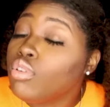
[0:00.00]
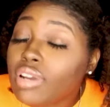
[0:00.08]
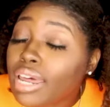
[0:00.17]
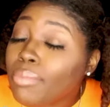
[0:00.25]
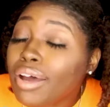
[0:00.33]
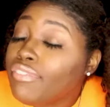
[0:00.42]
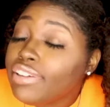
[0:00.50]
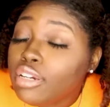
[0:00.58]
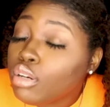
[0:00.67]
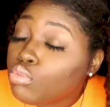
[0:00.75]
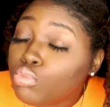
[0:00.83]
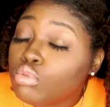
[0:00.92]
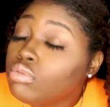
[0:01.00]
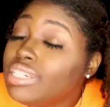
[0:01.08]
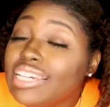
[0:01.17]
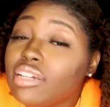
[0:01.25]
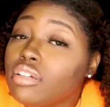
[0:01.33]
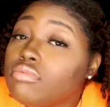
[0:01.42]
don't like my video, boo,
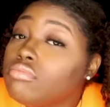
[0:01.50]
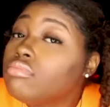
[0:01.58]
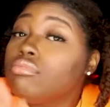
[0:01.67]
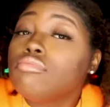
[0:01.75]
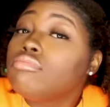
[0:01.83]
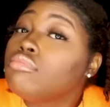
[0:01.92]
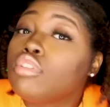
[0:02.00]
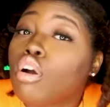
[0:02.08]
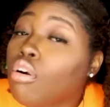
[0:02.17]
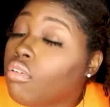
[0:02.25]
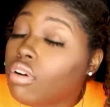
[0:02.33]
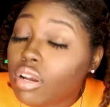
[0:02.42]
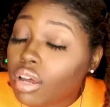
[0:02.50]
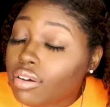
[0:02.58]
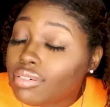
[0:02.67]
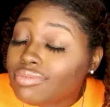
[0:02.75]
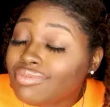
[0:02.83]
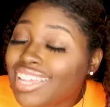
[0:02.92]
then call
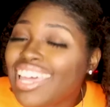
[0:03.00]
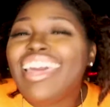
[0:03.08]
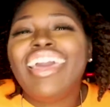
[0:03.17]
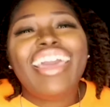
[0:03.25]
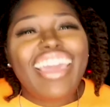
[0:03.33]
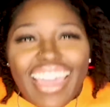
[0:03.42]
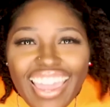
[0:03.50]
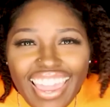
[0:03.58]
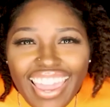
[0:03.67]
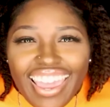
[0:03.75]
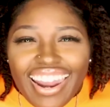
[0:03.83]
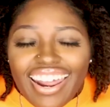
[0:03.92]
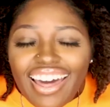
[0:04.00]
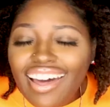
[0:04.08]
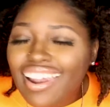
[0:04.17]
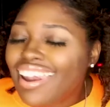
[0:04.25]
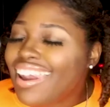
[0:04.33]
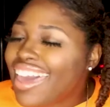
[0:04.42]
out. And
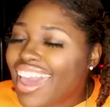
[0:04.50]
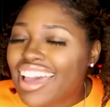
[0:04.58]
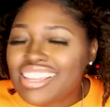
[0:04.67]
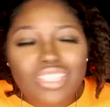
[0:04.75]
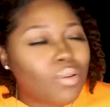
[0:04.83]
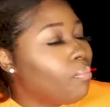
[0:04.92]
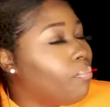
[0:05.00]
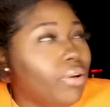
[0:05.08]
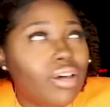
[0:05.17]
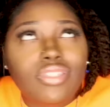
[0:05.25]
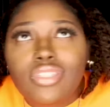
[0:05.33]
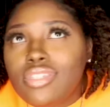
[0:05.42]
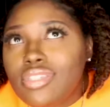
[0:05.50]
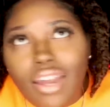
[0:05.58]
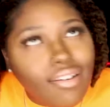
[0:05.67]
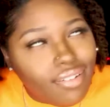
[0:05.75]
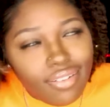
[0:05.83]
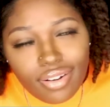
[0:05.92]
last but
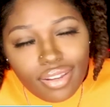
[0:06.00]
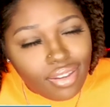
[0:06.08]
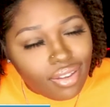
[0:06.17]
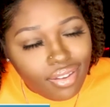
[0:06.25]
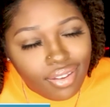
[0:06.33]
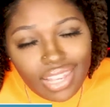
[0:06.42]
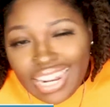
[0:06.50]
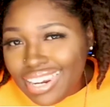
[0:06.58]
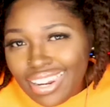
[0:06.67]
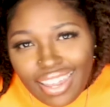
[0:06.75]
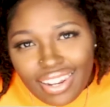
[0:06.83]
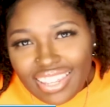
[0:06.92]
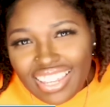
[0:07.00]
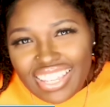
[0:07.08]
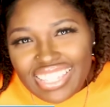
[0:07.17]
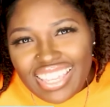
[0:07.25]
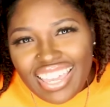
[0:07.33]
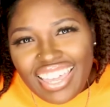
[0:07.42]
certainly not
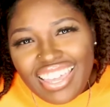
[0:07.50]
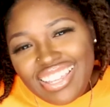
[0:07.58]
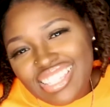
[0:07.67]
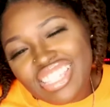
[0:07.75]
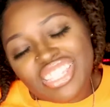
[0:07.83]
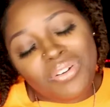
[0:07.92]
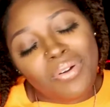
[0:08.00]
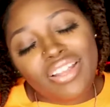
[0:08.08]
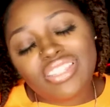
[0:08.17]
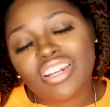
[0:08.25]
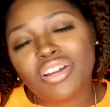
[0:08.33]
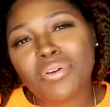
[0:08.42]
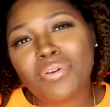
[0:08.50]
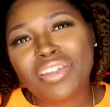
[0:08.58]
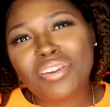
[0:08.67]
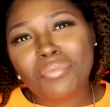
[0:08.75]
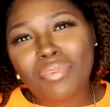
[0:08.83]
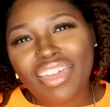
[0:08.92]
least, subscribe to the
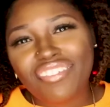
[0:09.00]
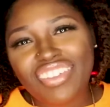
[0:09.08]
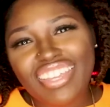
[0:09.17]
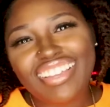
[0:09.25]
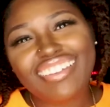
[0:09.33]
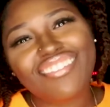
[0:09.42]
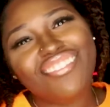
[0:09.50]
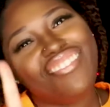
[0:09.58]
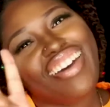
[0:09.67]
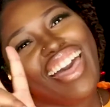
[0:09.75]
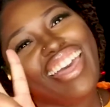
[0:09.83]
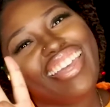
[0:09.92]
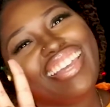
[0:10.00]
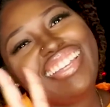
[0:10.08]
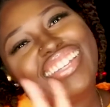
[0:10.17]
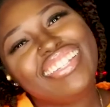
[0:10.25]
Queendom, baby. Bye.